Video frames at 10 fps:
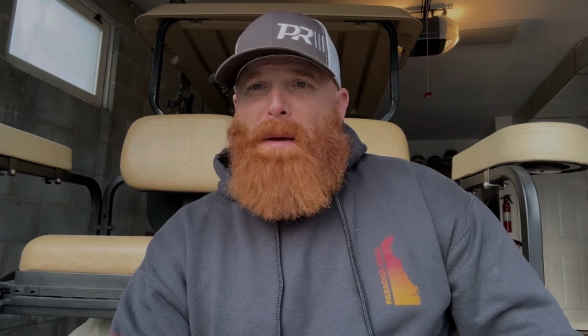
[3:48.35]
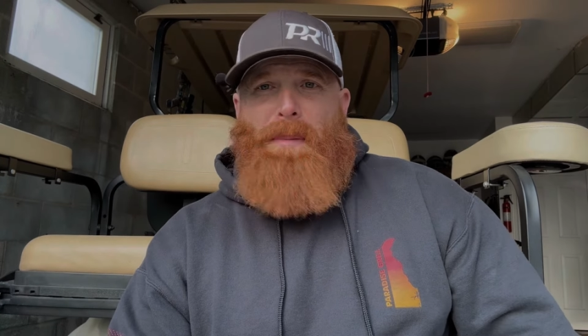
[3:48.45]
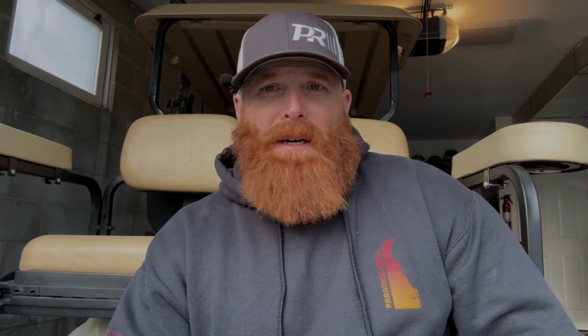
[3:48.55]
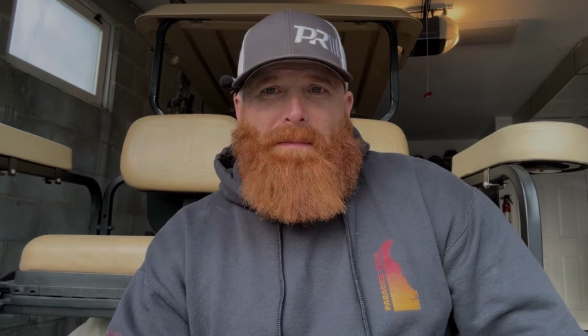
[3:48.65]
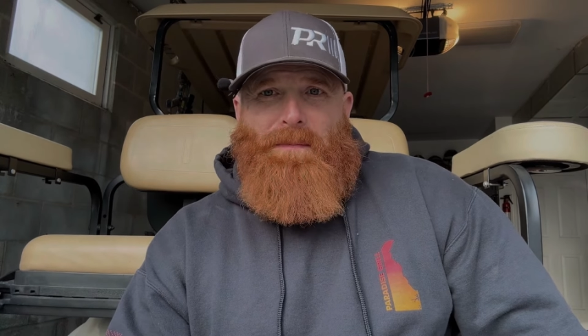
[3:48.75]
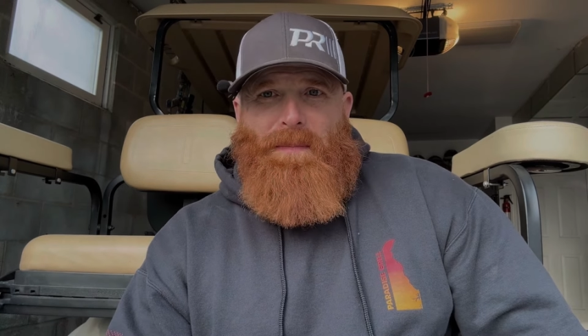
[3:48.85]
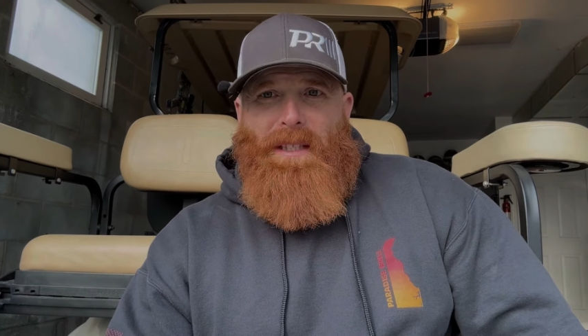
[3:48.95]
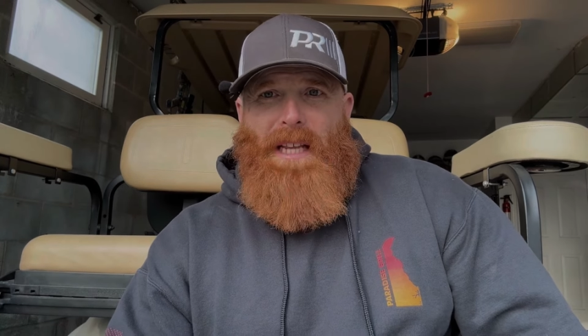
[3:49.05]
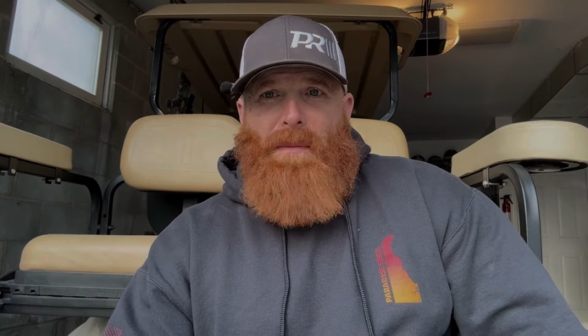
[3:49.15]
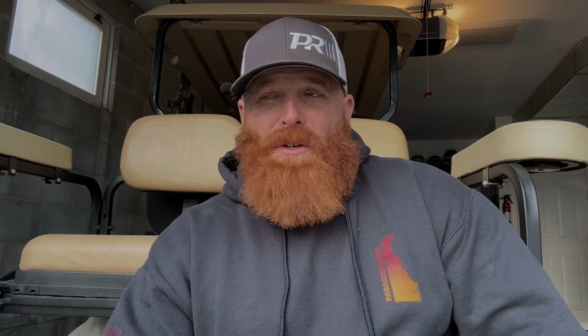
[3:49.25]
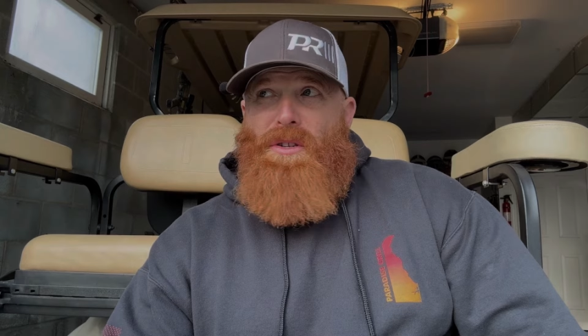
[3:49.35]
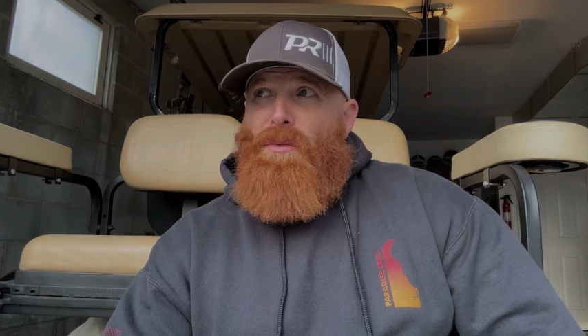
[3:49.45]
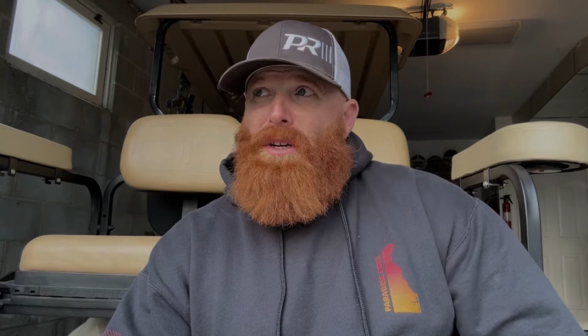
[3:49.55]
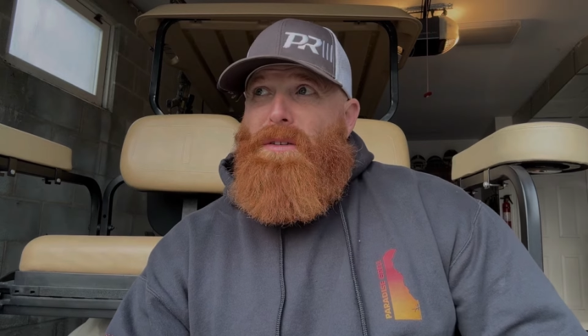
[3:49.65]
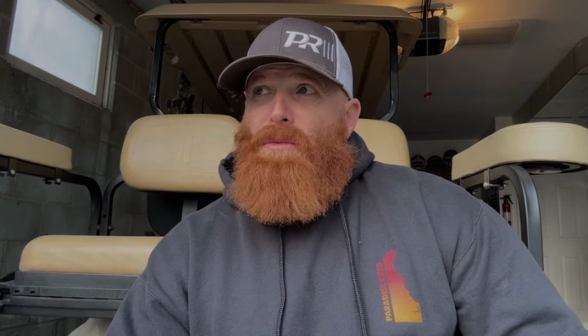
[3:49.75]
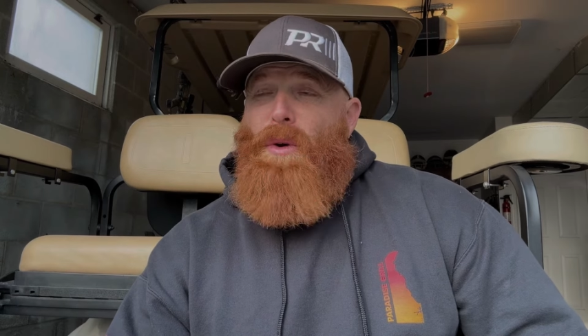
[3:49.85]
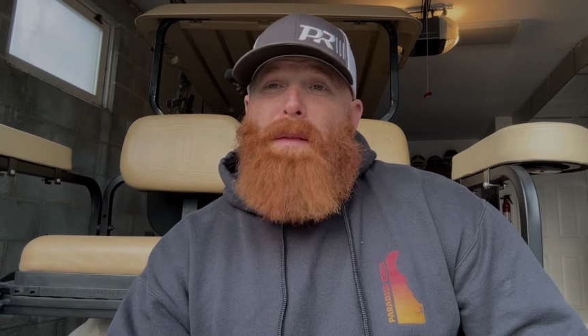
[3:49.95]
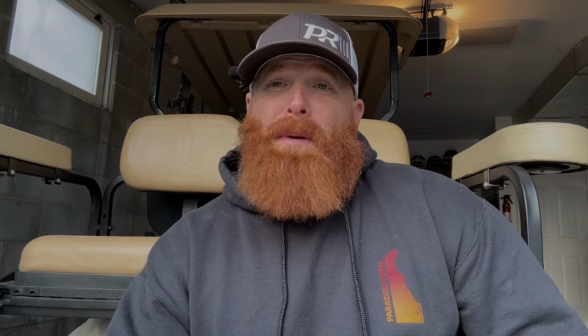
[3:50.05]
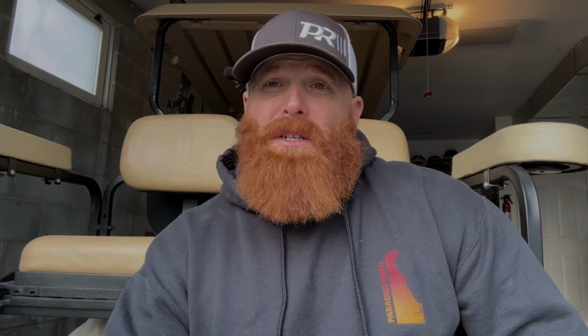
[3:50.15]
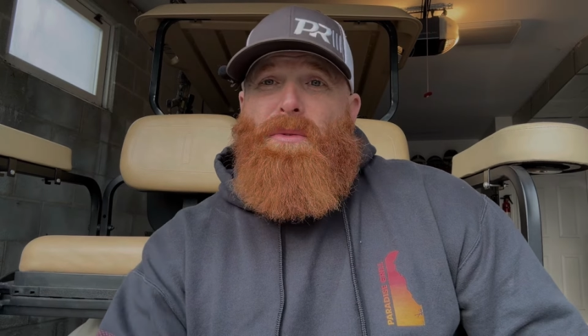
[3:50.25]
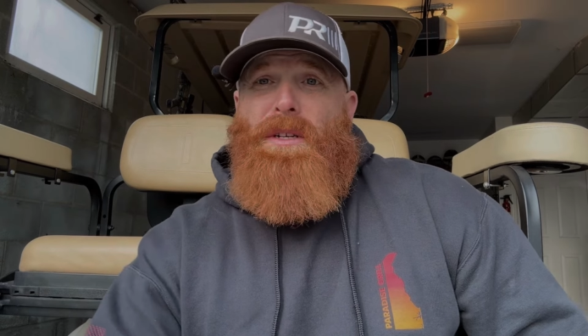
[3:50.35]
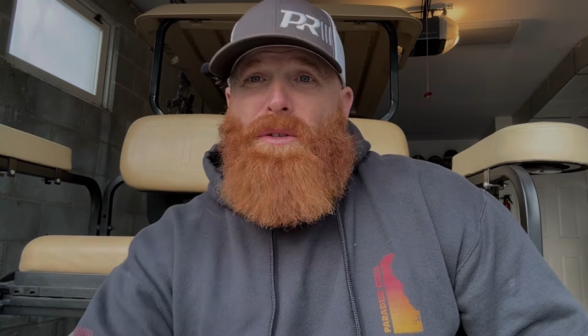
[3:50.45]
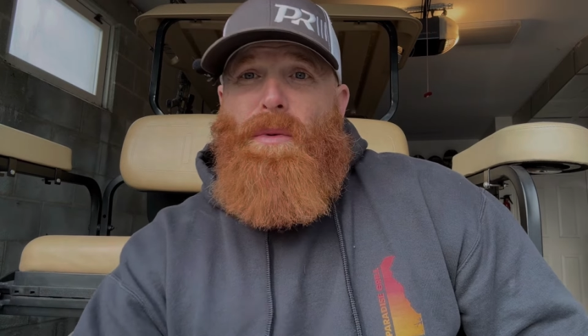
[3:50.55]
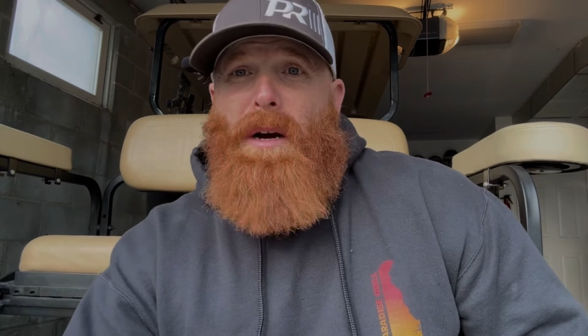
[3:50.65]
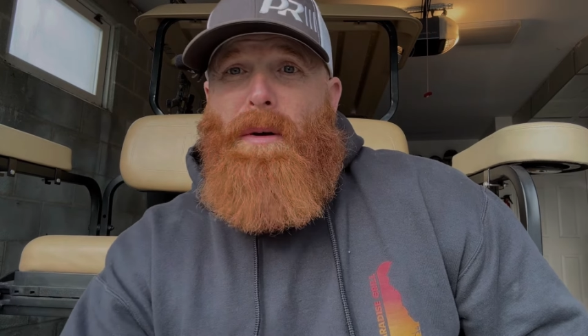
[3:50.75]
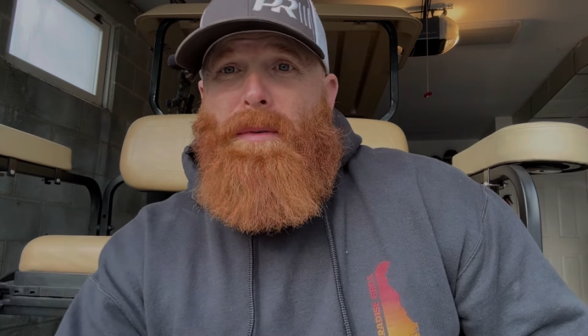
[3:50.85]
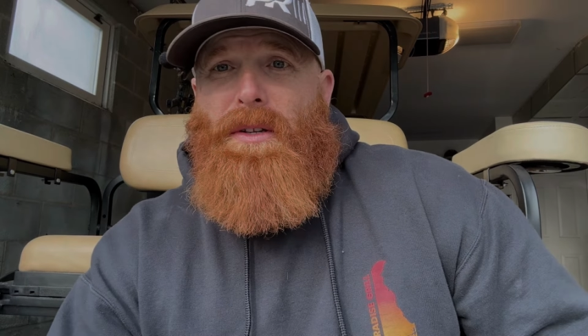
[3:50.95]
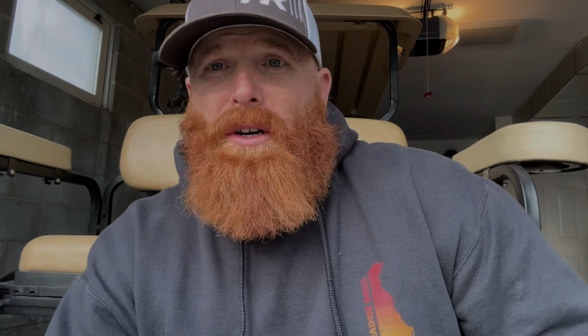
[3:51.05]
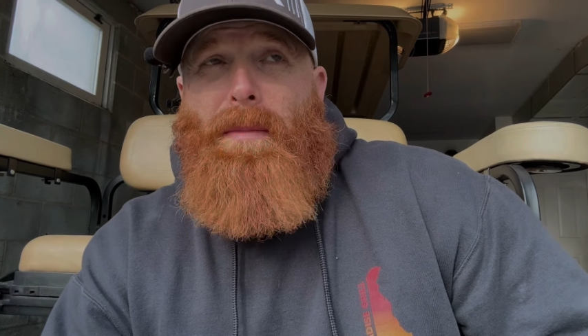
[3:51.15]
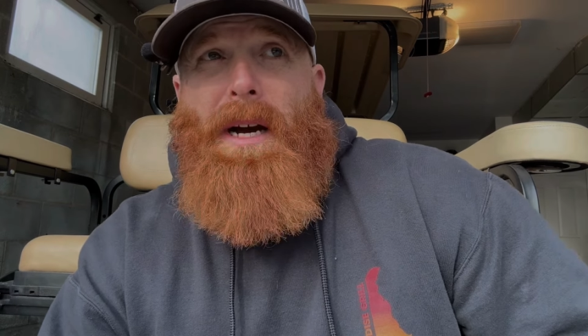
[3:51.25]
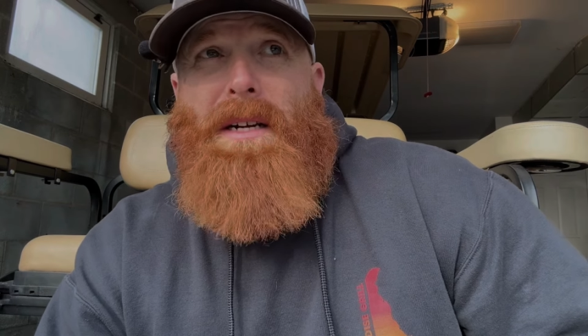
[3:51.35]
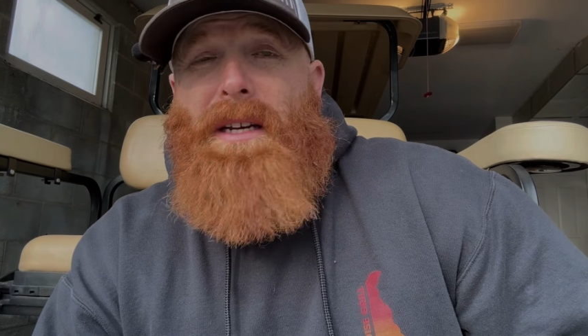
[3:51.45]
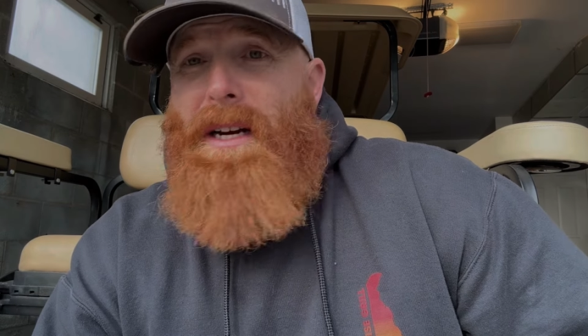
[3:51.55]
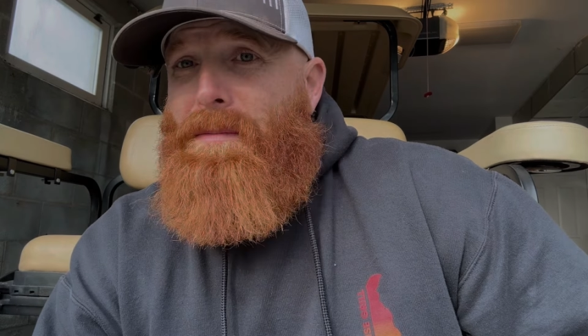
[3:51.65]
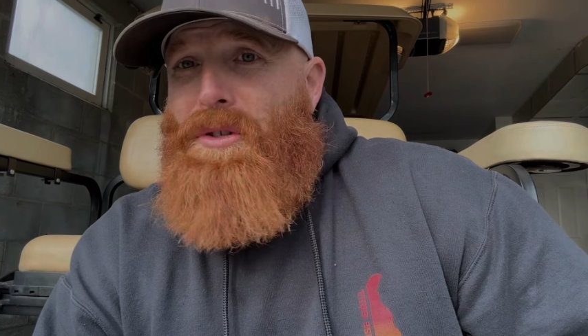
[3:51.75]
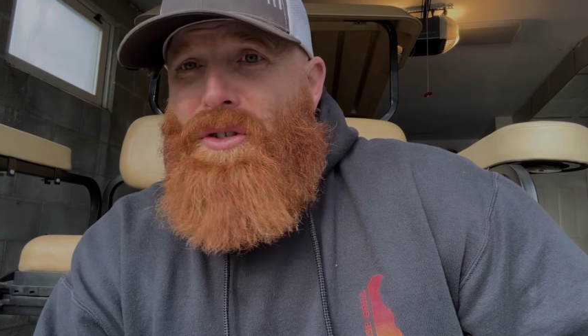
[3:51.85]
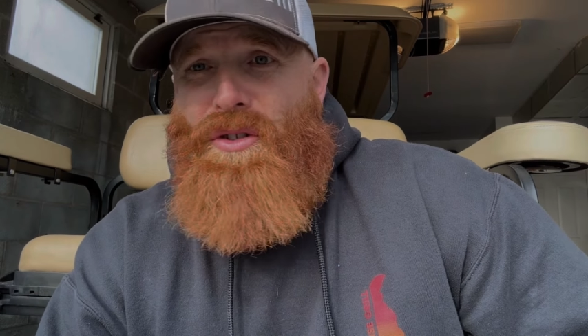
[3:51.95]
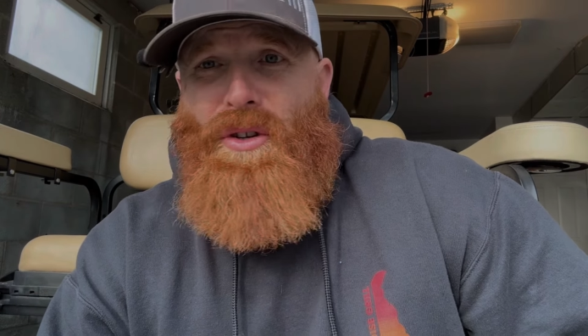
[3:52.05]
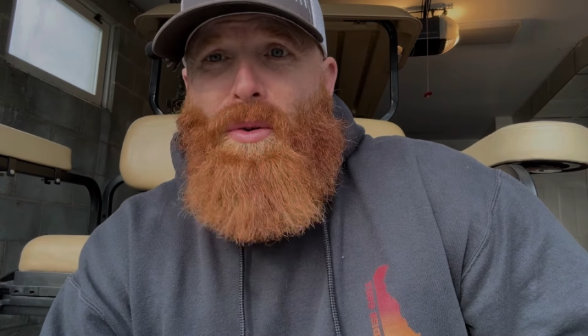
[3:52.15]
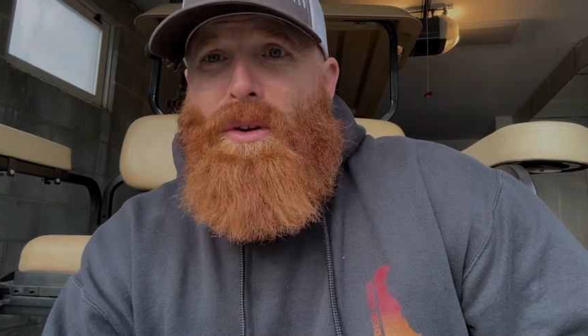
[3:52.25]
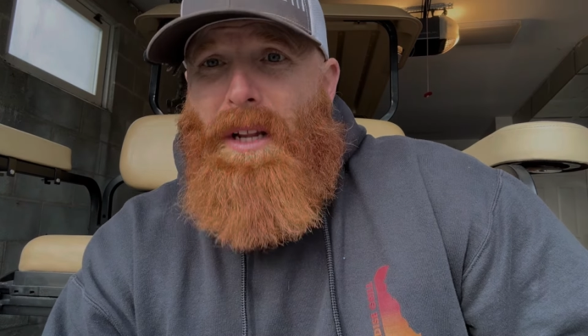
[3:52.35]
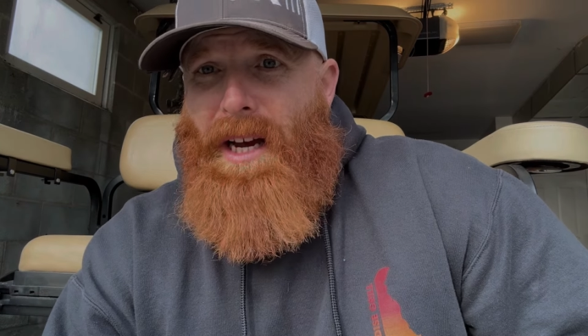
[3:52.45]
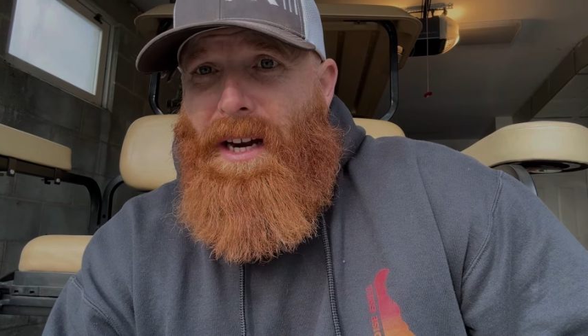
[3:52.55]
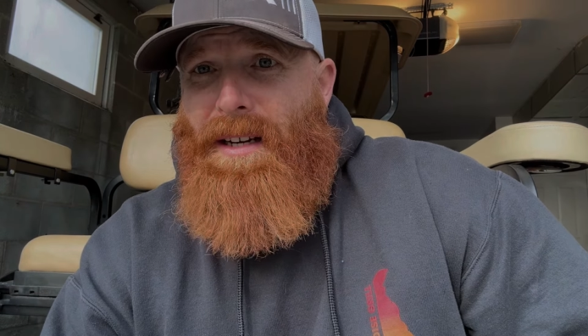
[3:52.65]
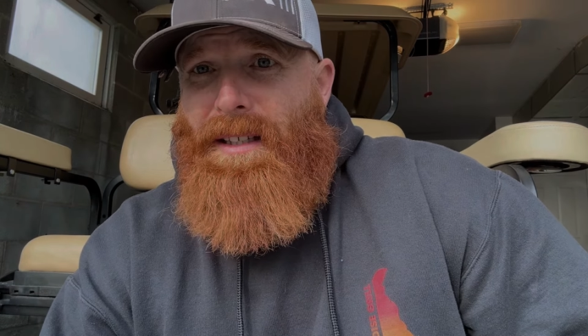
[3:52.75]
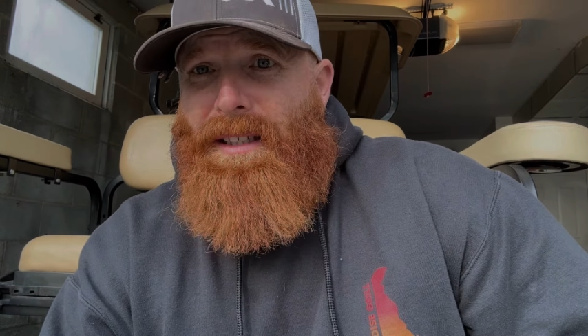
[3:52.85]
But that was the reason, one of the biggest reasons why I went with the Duramax, and I'm so glad